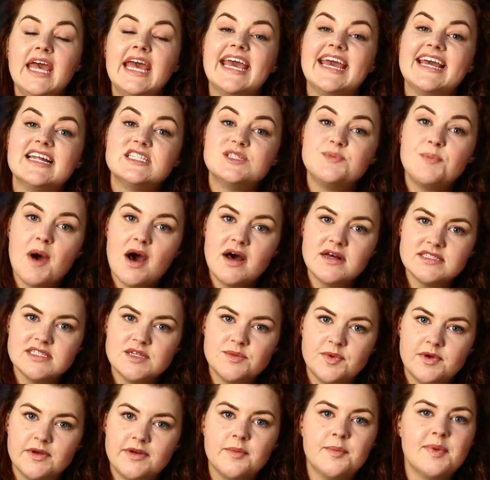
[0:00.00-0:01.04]
It's
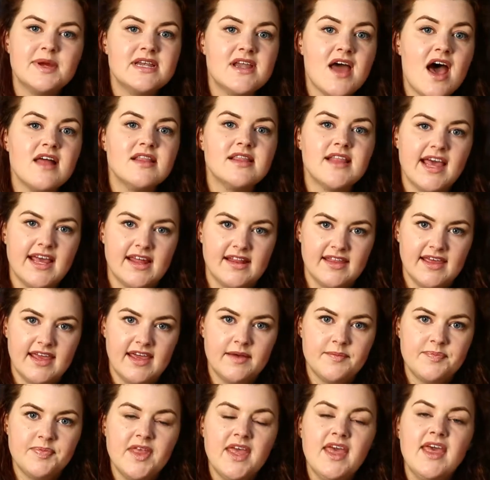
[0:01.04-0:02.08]
possible, but not likely.
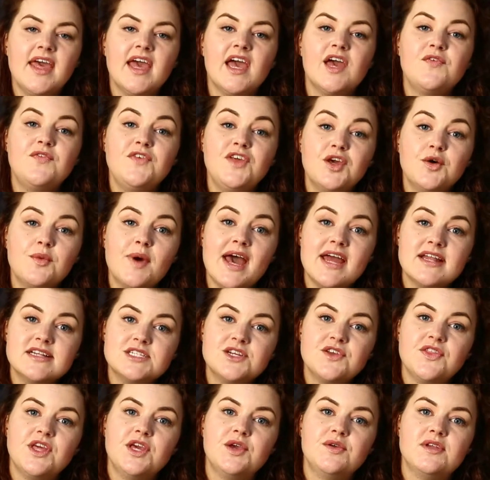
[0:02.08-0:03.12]
If you
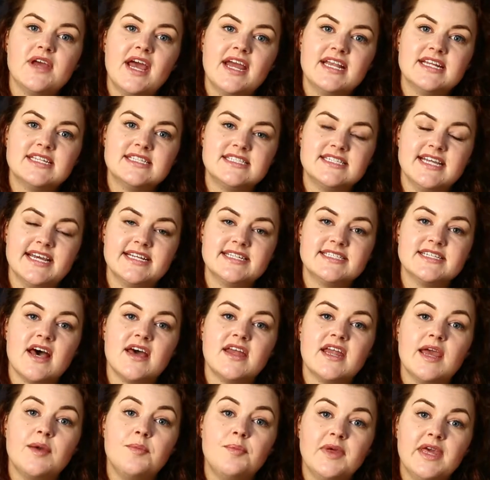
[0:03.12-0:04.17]
enter the United States
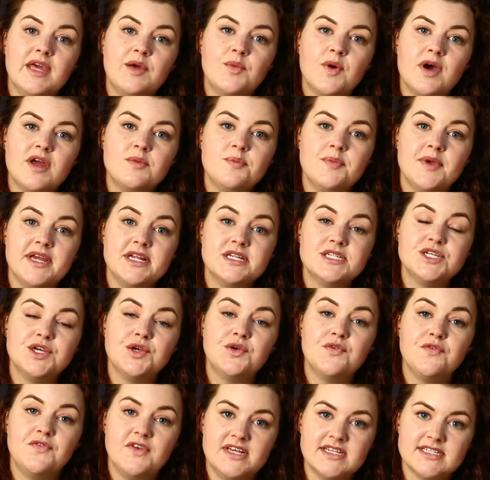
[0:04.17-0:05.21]
on a B1,
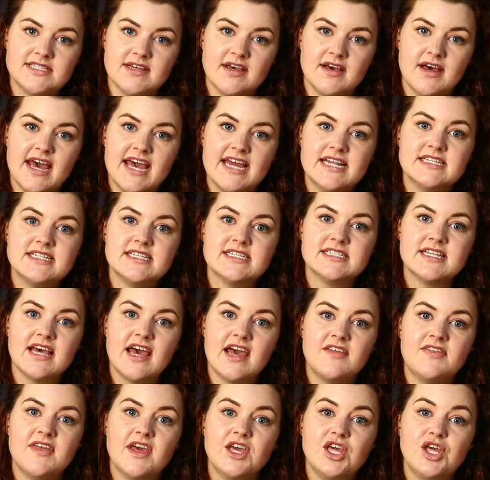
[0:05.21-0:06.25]
B2 visa and
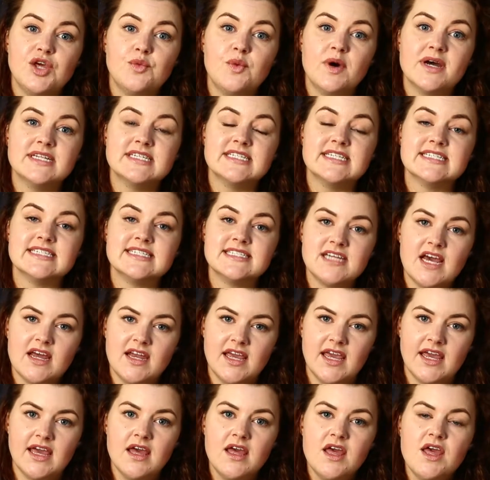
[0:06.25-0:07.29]
decide that you want to
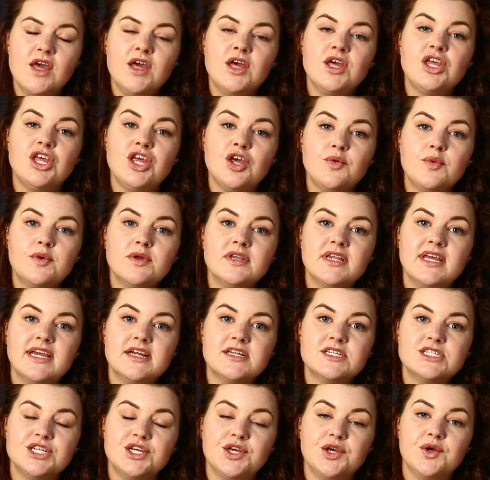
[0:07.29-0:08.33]
study, you will
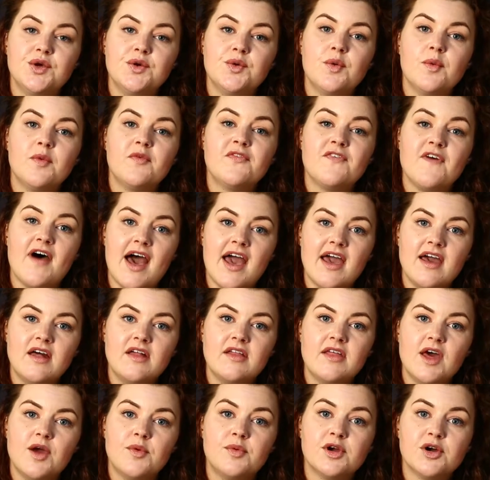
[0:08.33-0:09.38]
need to
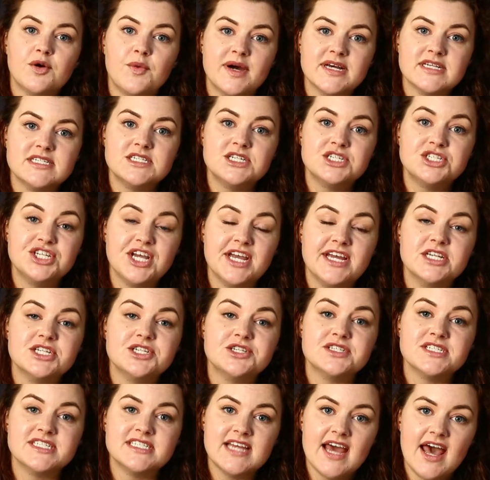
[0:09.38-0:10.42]
file a request to change
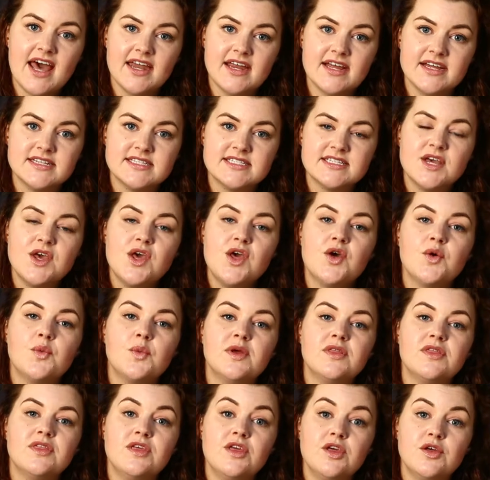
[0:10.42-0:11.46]
your status
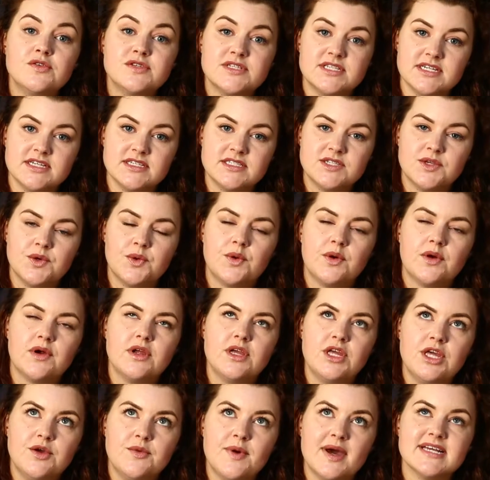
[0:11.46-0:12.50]
with USIS, or
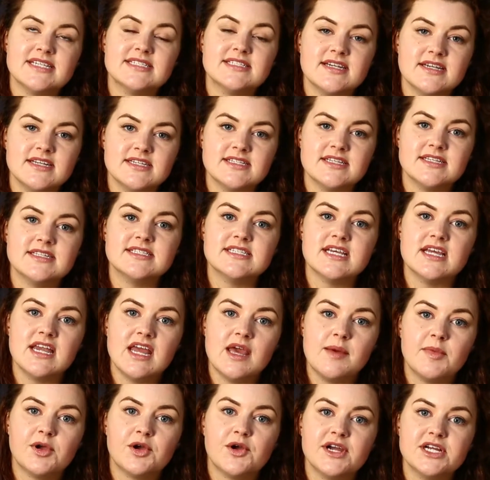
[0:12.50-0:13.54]
U.S. Citizens and
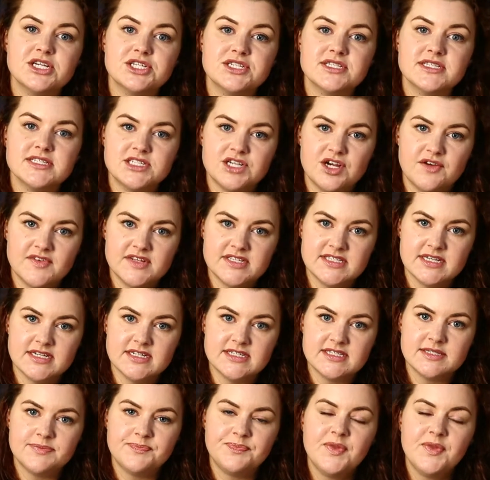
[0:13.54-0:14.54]
Immigration Services.